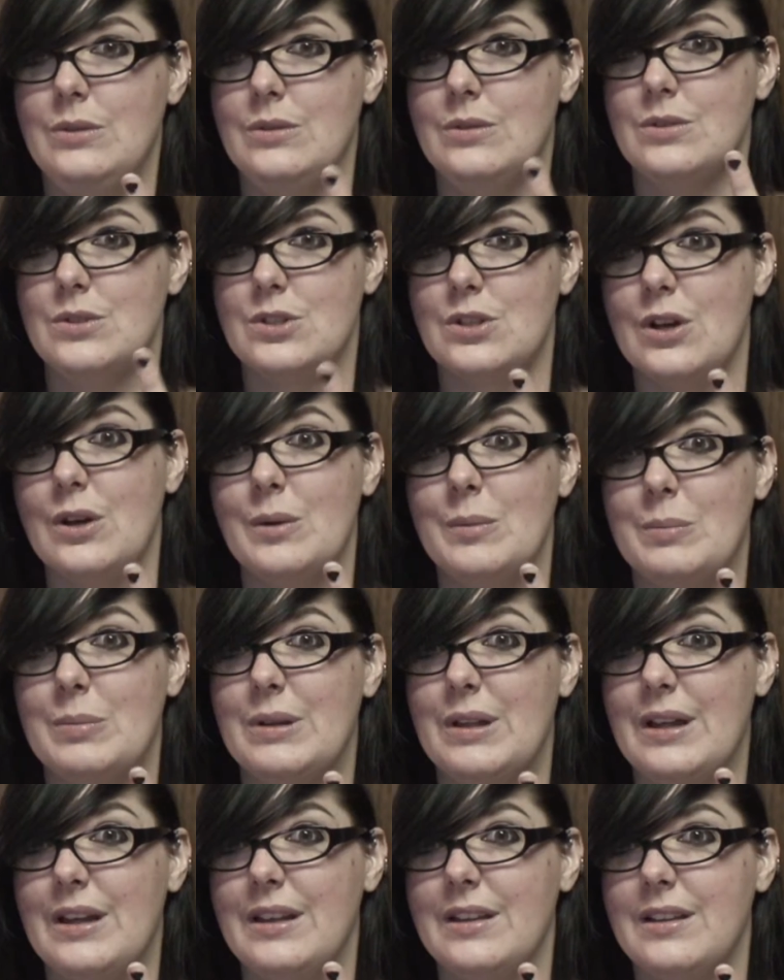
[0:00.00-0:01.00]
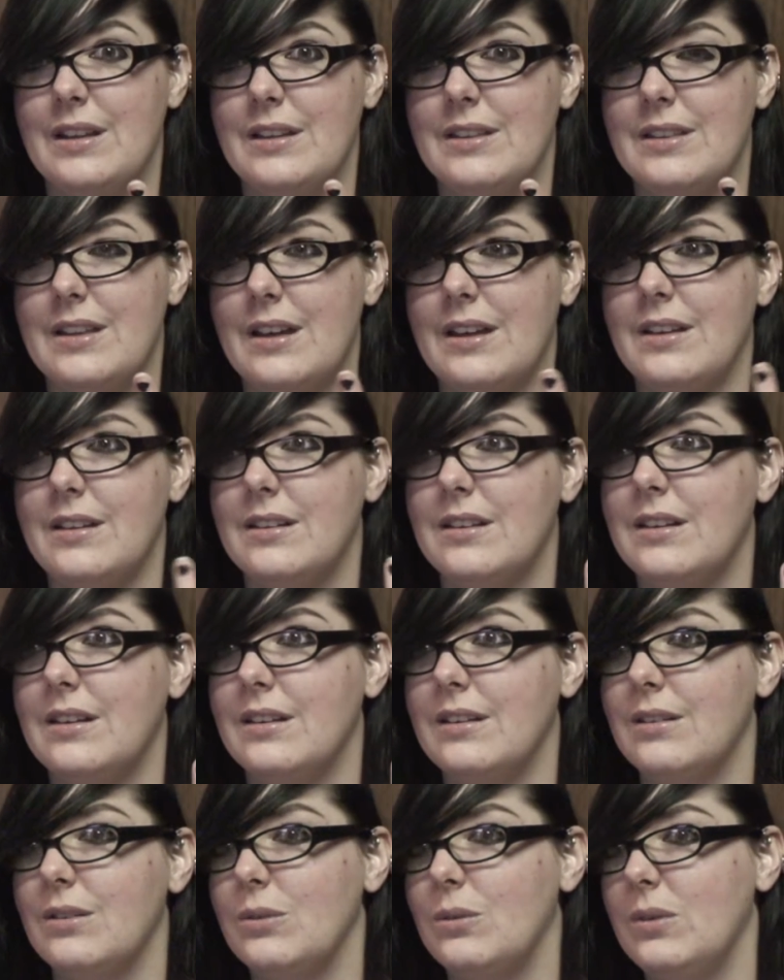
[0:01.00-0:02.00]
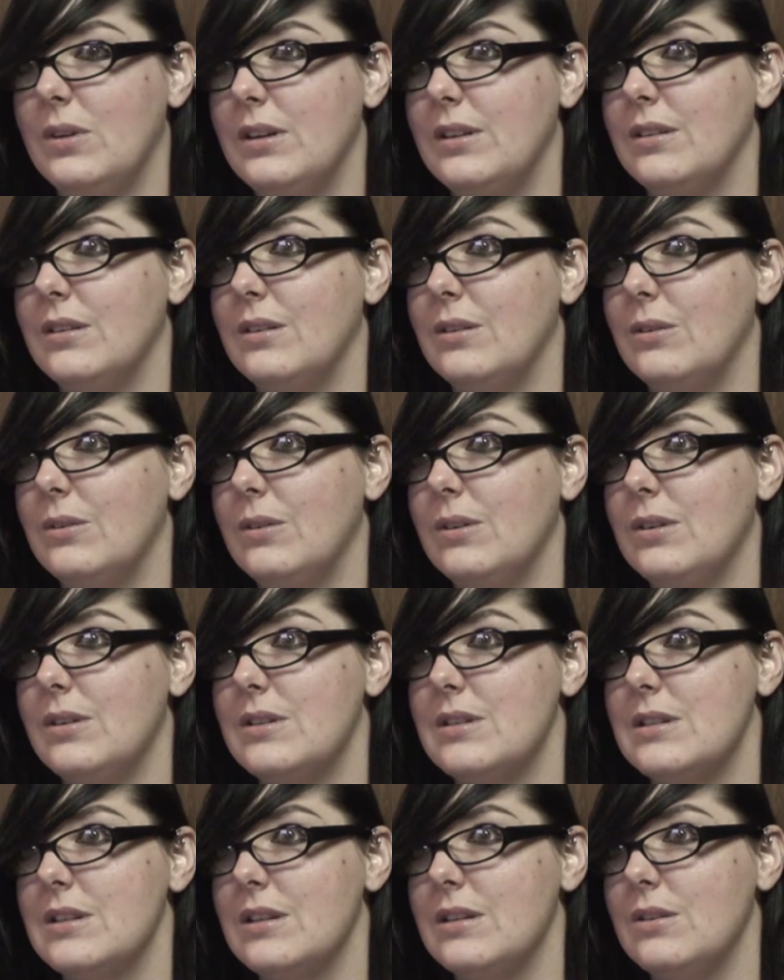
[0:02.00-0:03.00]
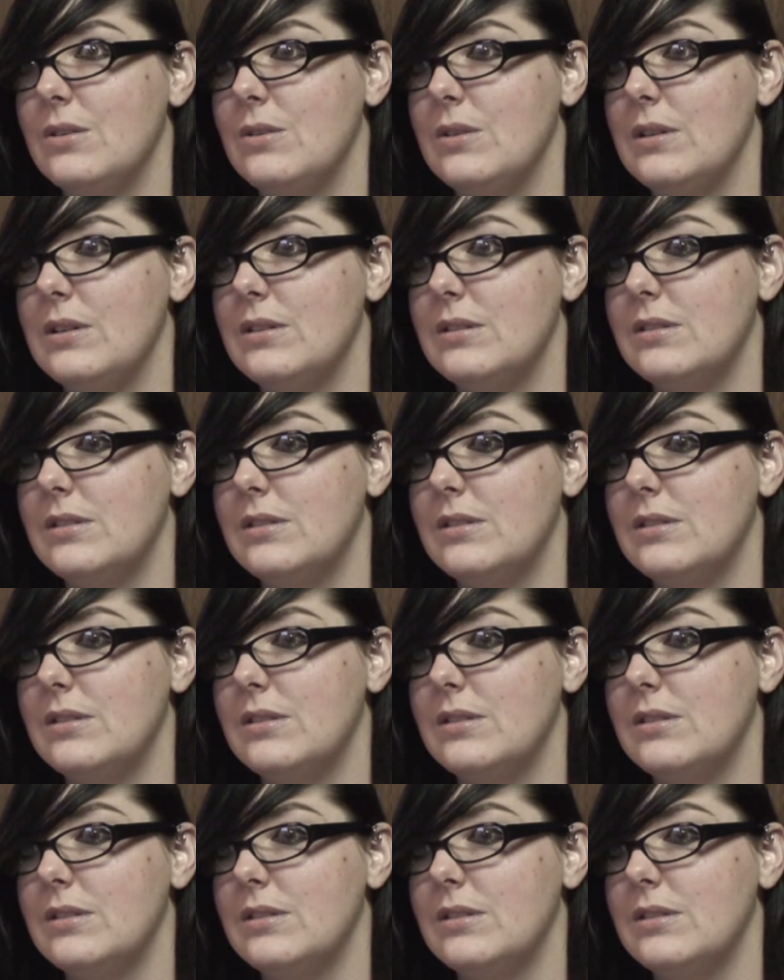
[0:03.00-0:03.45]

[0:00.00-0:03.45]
start playing like that. And what in the world was that noise?